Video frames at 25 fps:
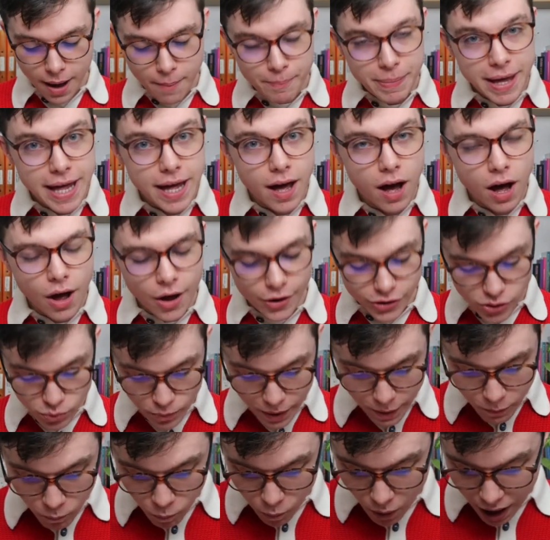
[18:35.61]
Because
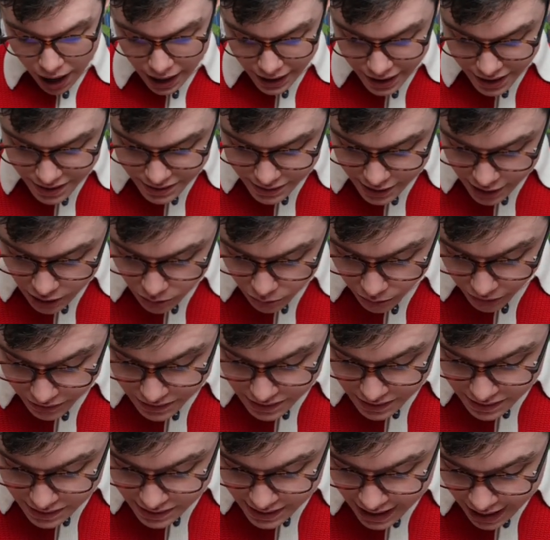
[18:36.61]
when y is equal
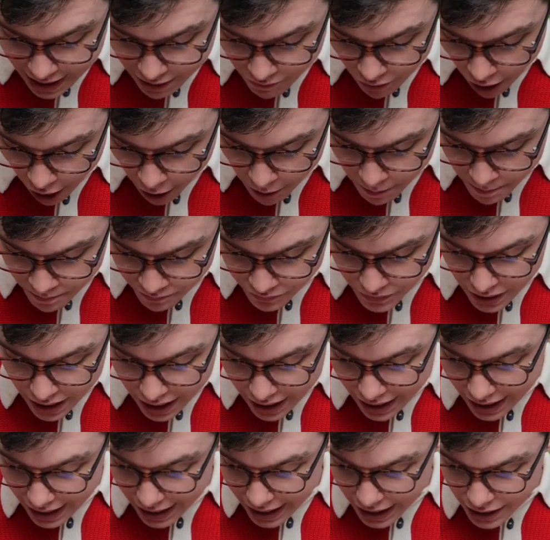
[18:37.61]
to 0,
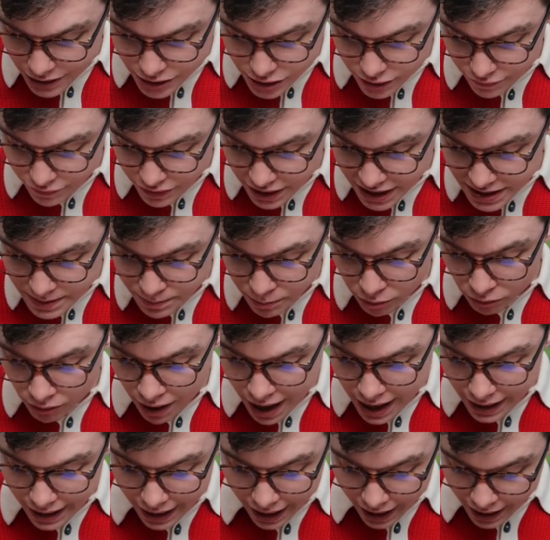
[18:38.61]
each of these
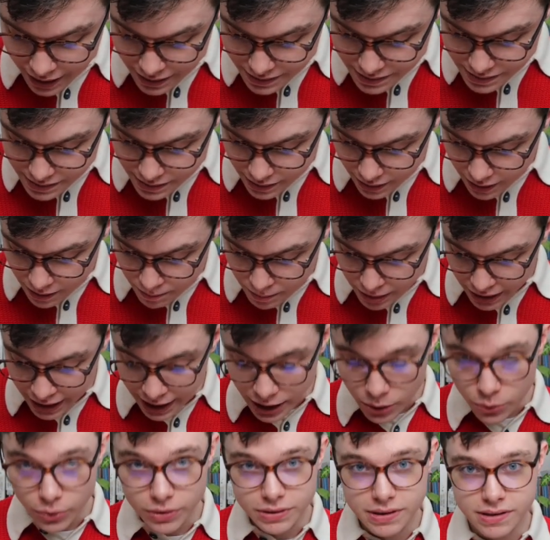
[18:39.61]
brackets can be
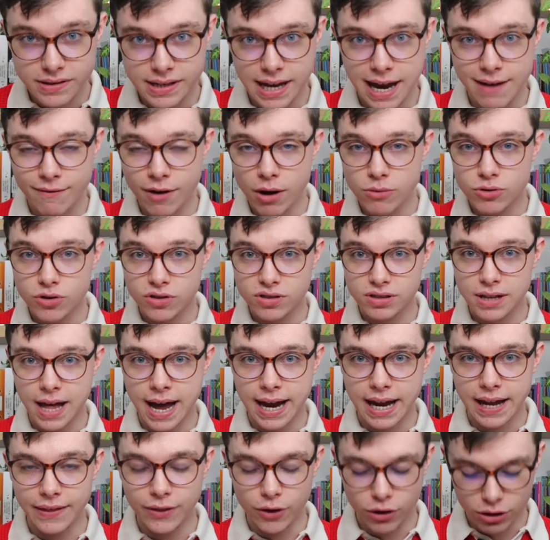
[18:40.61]
equal to 0, just
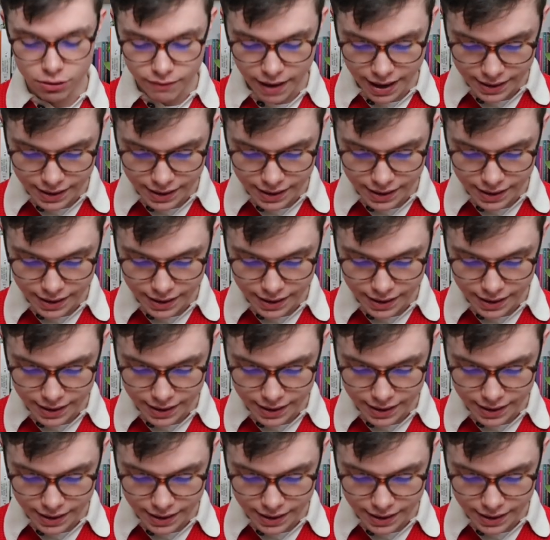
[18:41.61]
like in the other